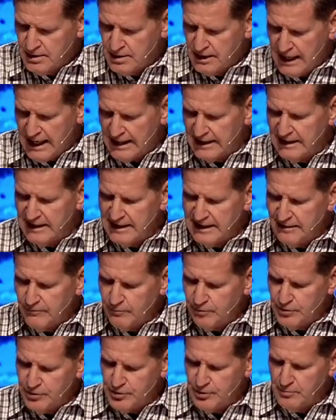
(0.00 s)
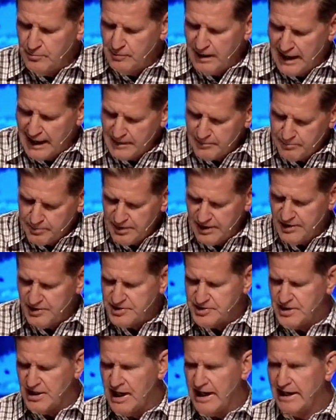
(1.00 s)
I leave with you my
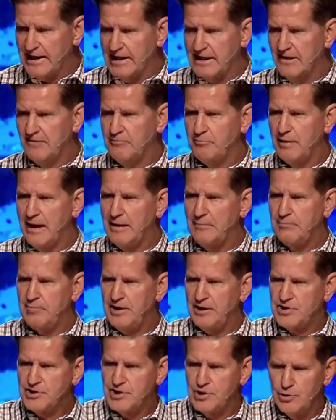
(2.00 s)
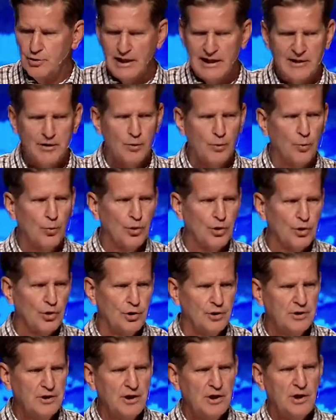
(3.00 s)
peace. I give my peace to you. In the
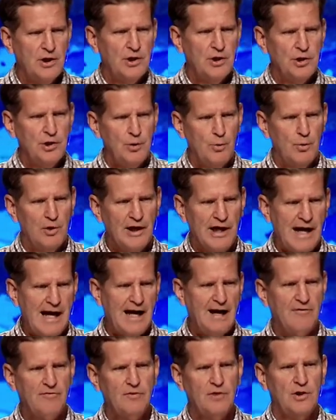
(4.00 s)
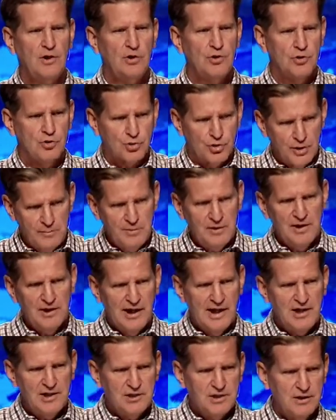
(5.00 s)
world, you will have
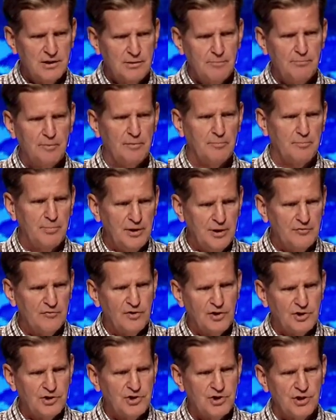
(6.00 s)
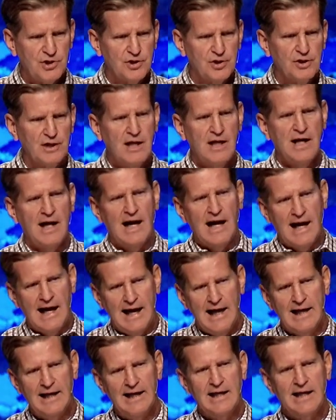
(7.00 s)
tribulation, but be of good cheer.
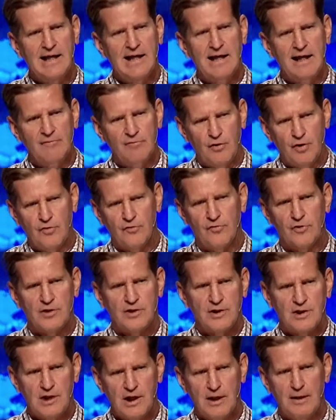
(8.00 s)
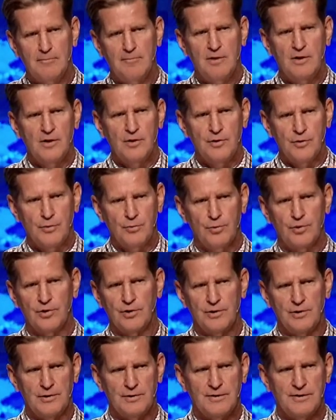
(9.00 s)
I have overcome the
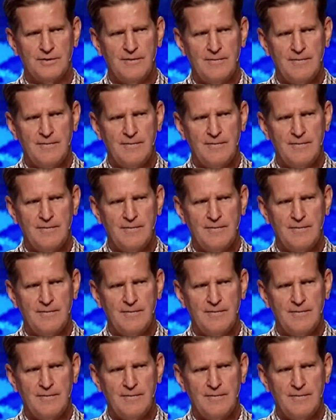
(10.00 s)
world.